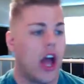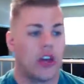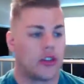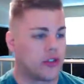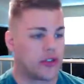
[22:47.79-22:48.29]

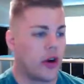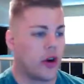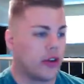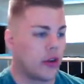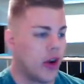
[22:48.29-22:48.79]
Solid
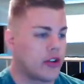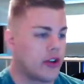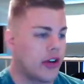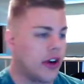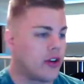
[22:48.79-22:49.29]
little creature
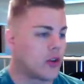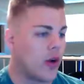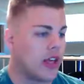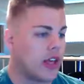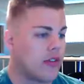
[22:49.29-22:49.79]
here. So
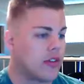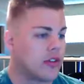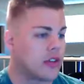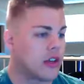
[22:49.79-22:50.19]
I gave this